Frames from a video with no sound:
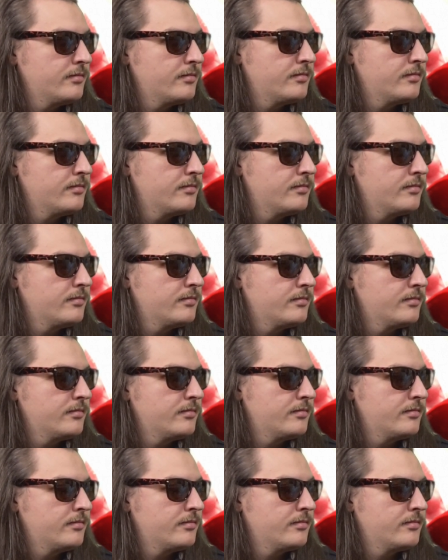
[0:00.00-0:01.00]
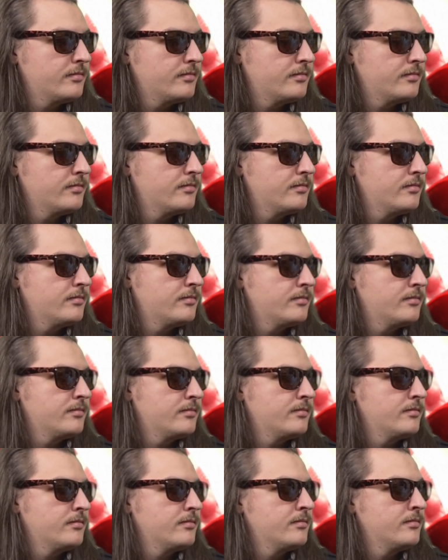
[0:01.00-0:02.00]

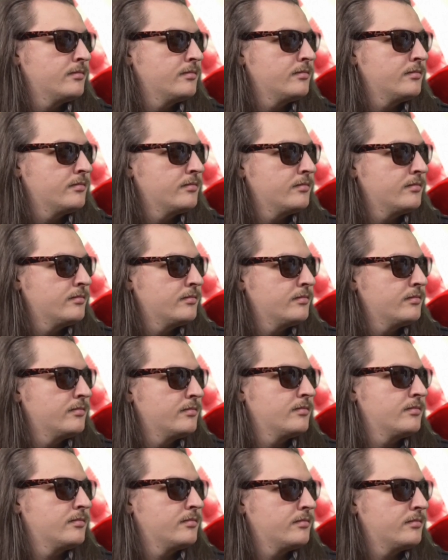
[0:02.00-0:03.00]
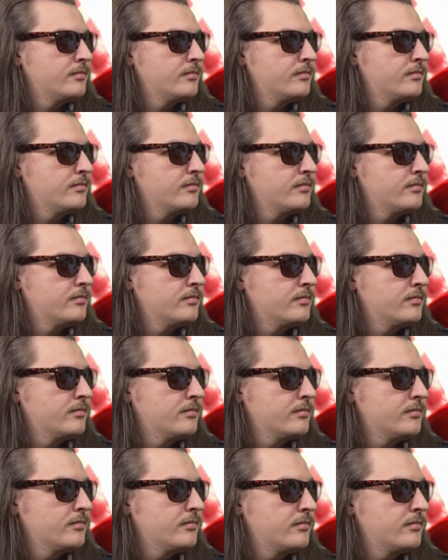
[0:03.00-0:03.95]
No words are spoken by the person on screen.